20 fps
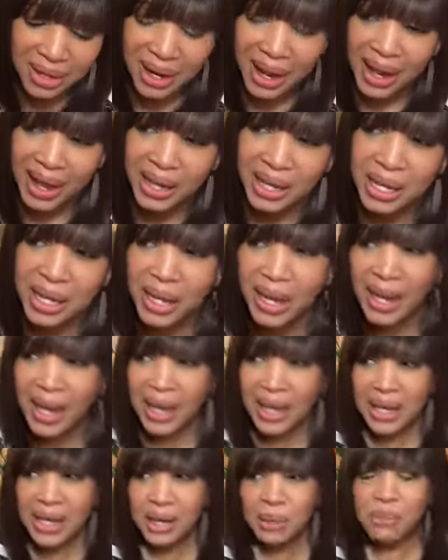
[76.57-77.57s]
I
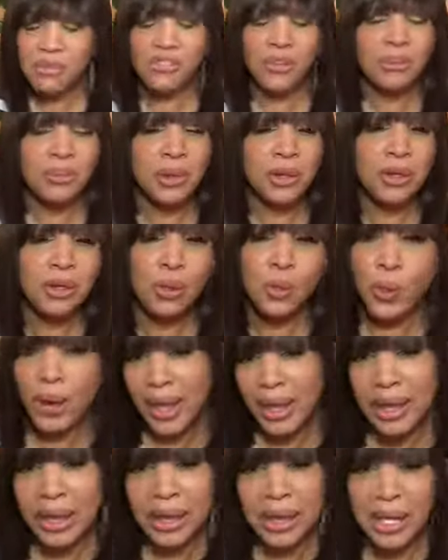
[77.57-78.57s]
am familiar
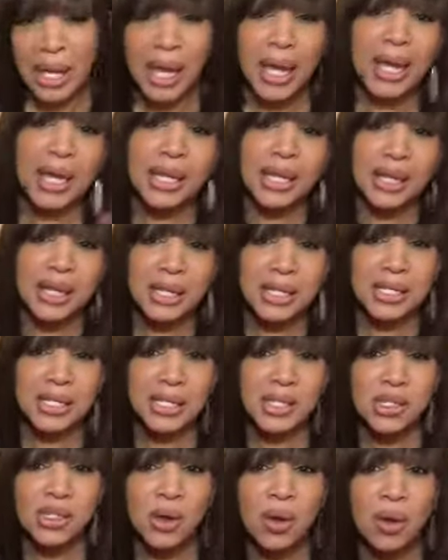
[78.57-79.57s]
with, and this
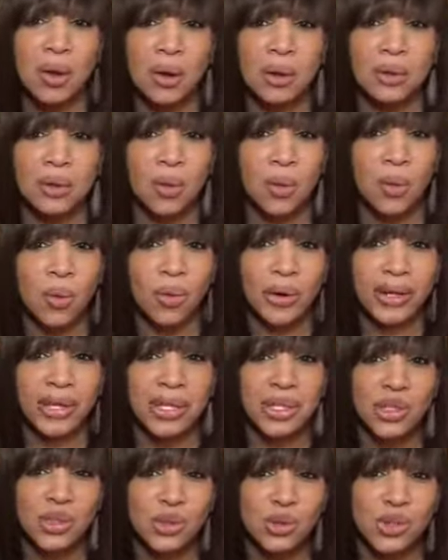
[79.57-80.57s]
is called
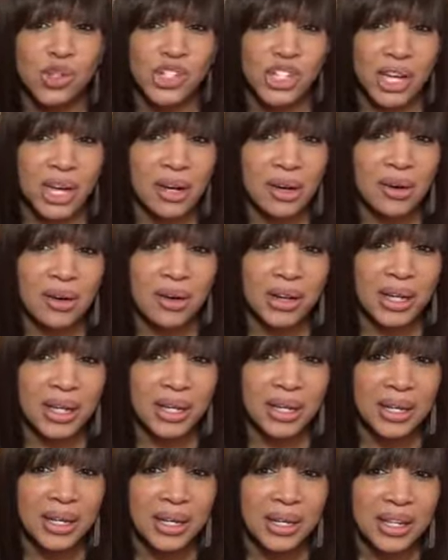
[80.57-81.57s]
Oriental Cherry.
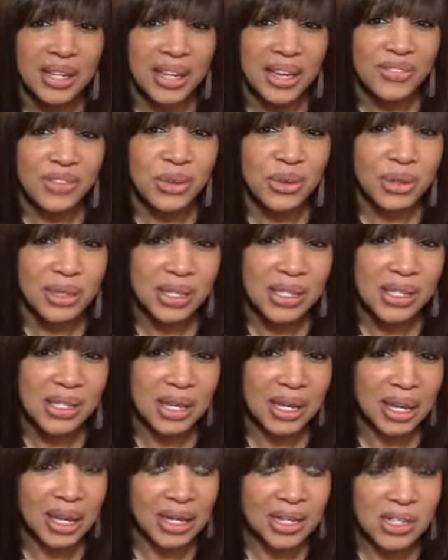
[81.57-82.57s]
If you can
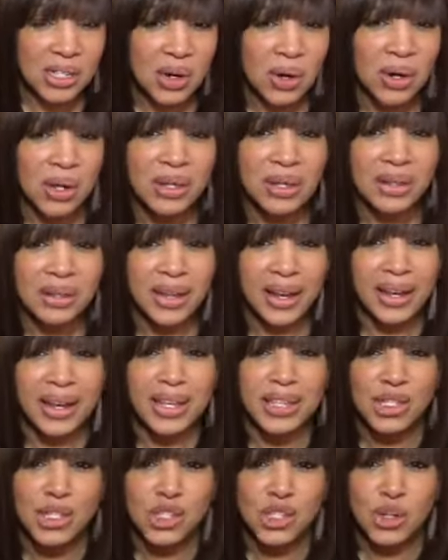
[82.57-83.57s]
see it, sorry the light is
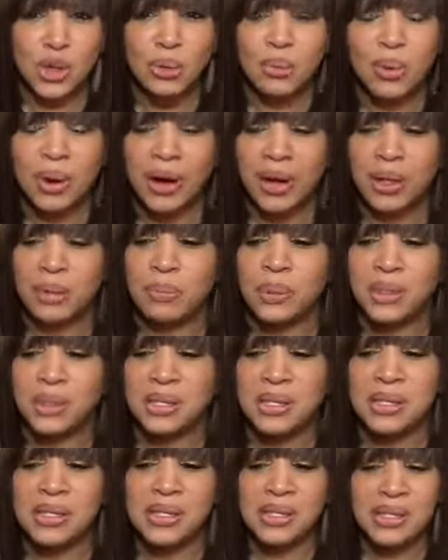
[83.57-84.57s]
so bright, but
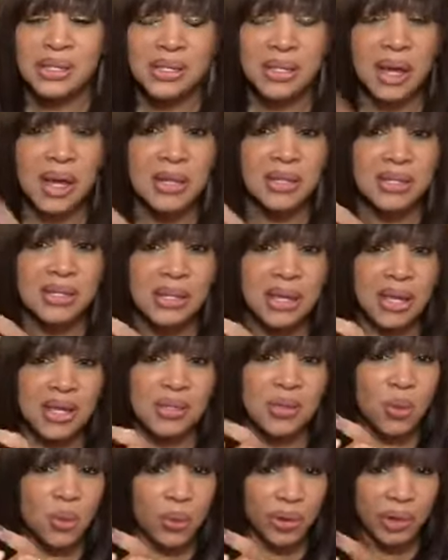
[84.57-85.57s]
this is Dossier's
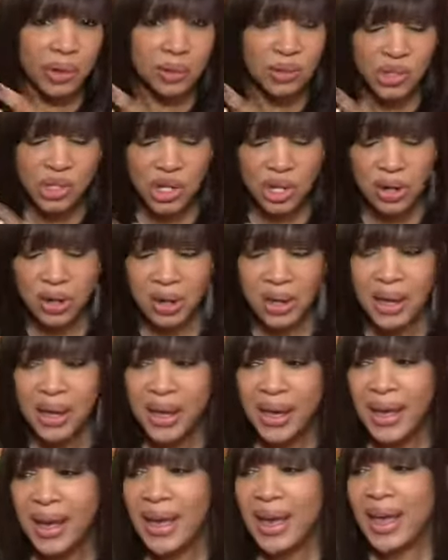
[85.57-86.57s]
Oriental Cherry.
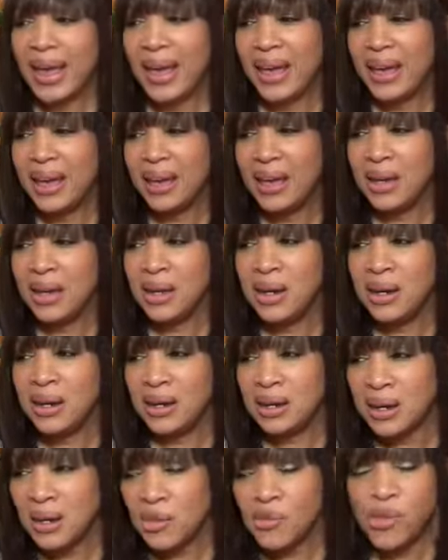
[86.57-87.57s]
And
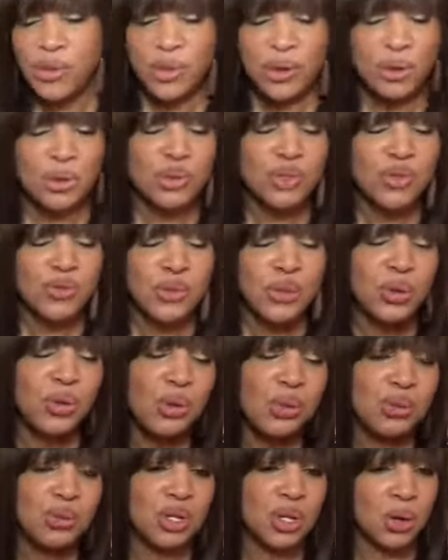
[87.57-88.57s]
for those of you who
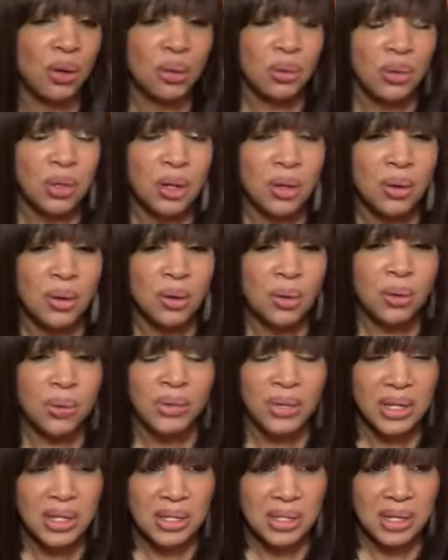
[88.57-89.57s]
don't know,
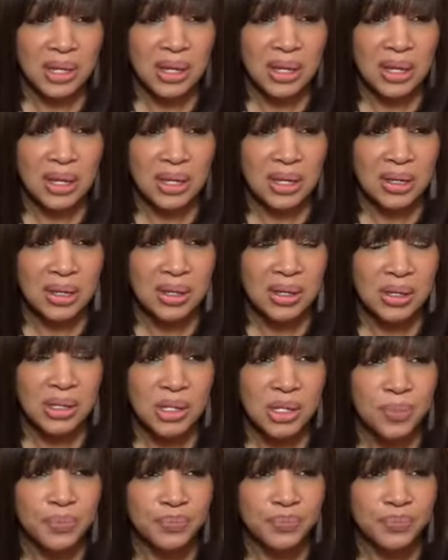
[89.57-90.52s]
this is